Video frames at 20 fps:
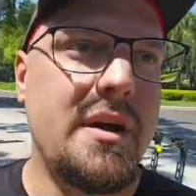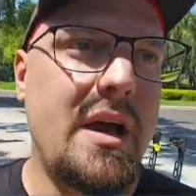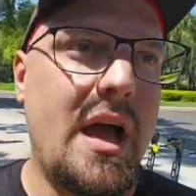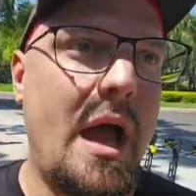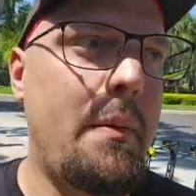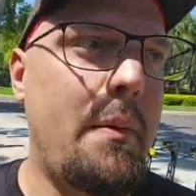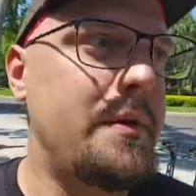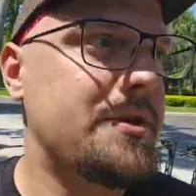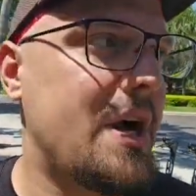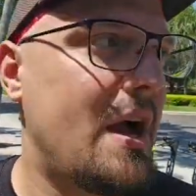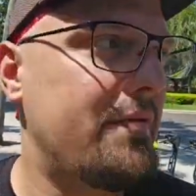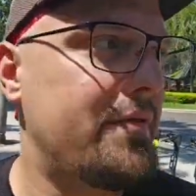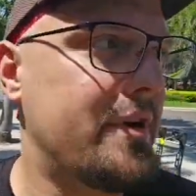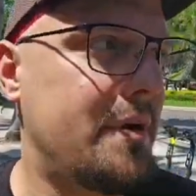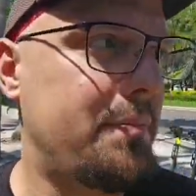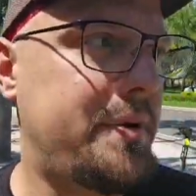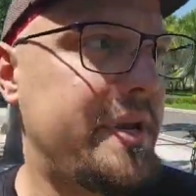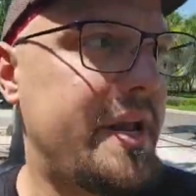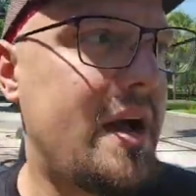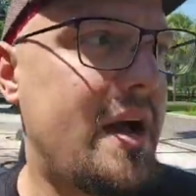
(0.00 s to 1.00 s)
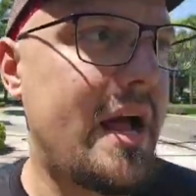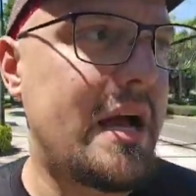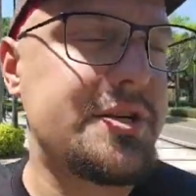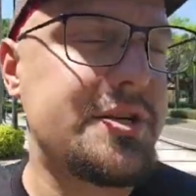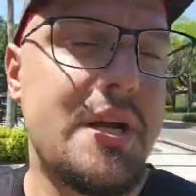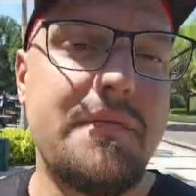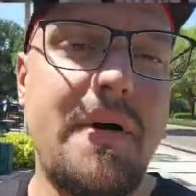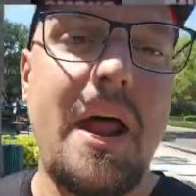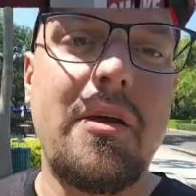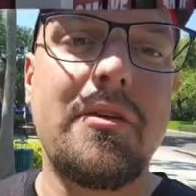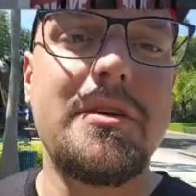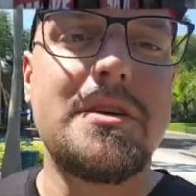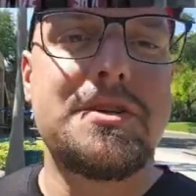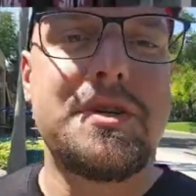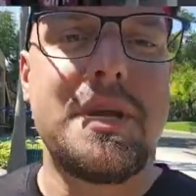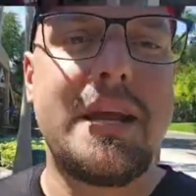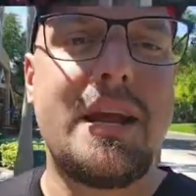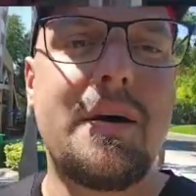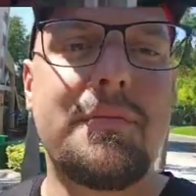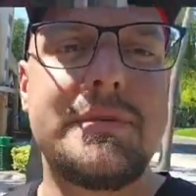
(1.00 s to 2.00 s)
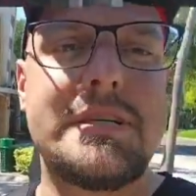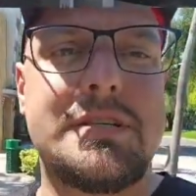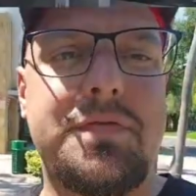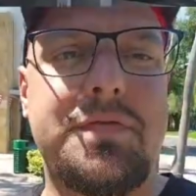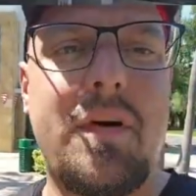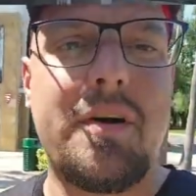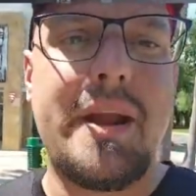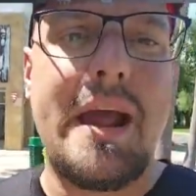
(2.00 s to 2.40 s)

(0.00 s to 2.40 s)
I've been driving up and down iDrive. I don't usually come this far